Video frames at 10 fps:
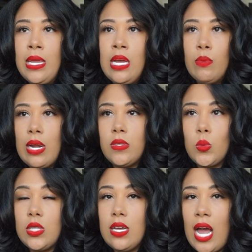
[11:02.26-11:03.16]
when I was
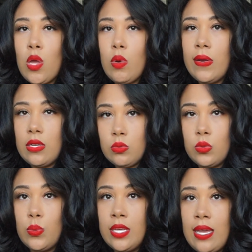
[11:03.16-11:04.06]
with the guy who I was
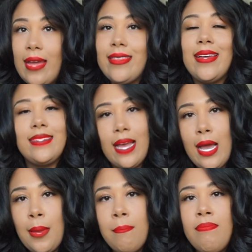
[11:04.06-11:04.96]
with at that
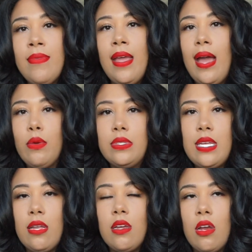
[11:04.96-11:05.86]
time, I was
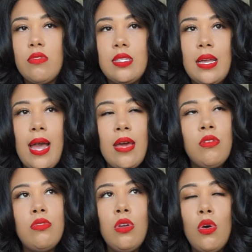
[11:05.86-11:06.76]
telling her, I was like, I
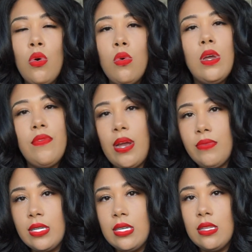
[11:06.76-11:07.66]
don't know if I
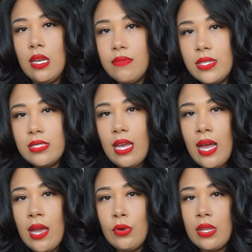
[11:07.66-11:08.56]
really love this
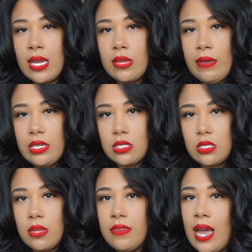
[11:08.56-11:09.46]
guy, or like if I just
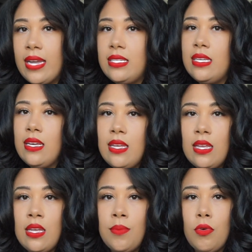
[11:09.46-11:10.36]
love the idea of
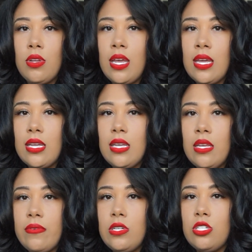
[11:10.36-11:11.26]
him, or like
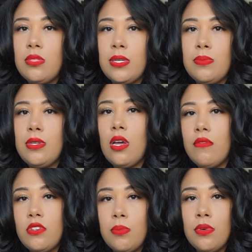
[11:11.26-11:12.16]
if he just makes me
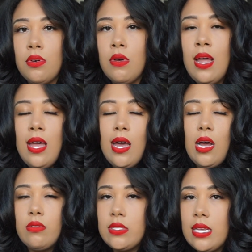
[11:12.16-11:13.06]
comfortable.
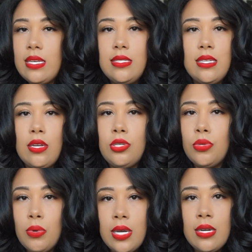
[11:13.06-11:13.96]
I was like, he's not
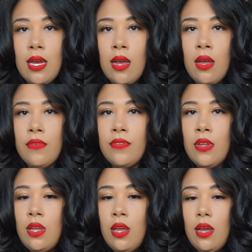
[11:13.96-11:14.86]
doing enough,
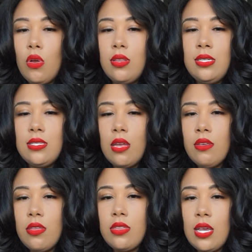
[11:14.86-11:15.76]
all these
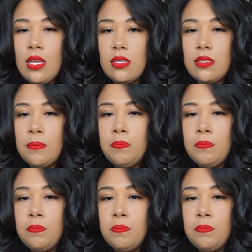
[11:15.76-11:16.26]
other things.